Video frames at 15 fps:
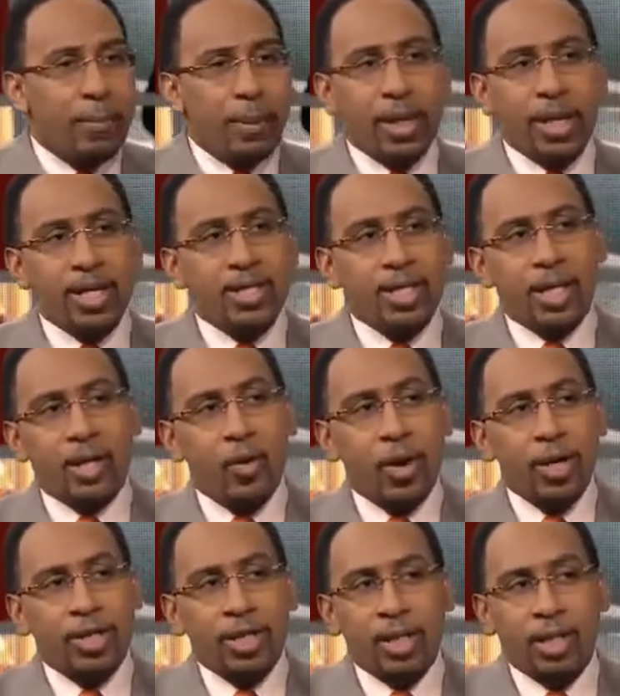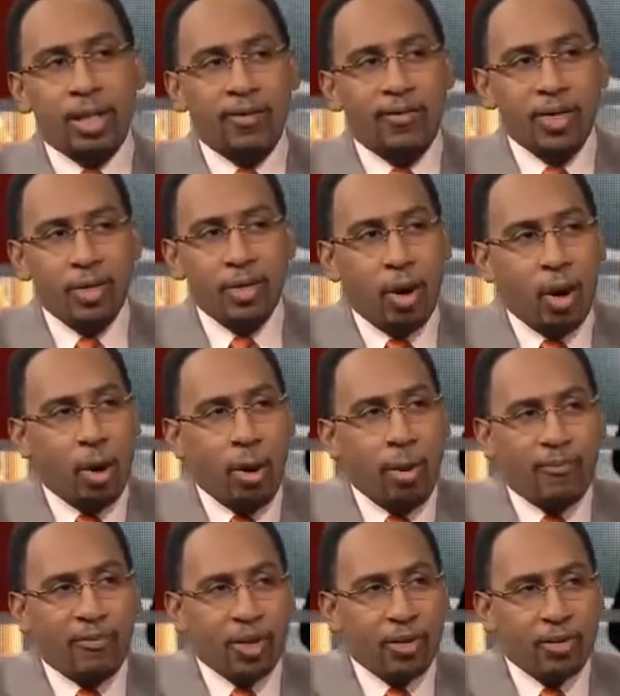But is it going to deliver you
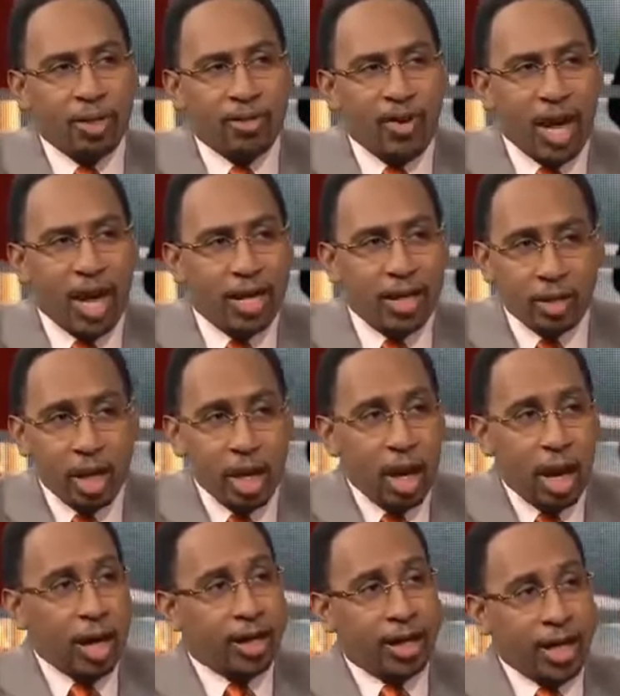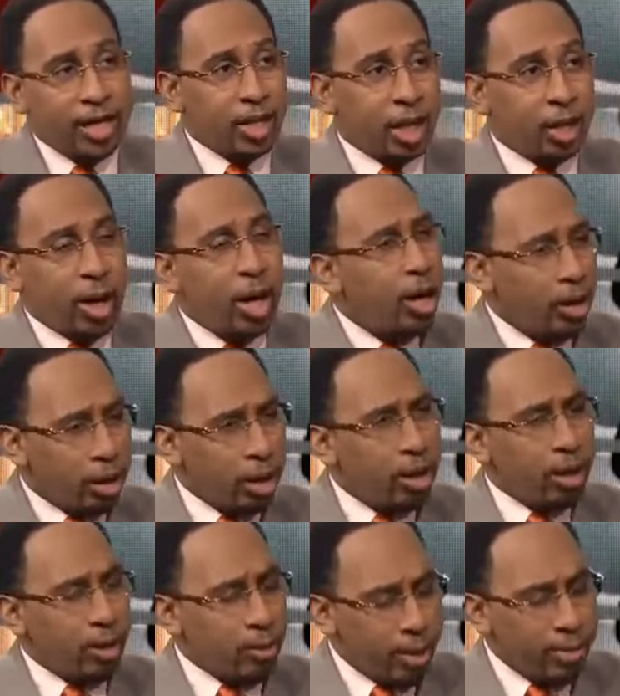home field advantage? No, I, I, don't need it. No,
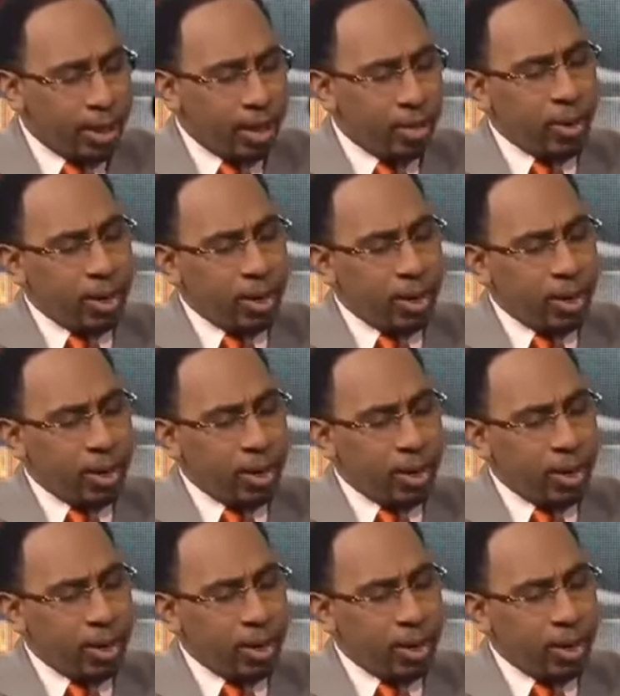no, I don't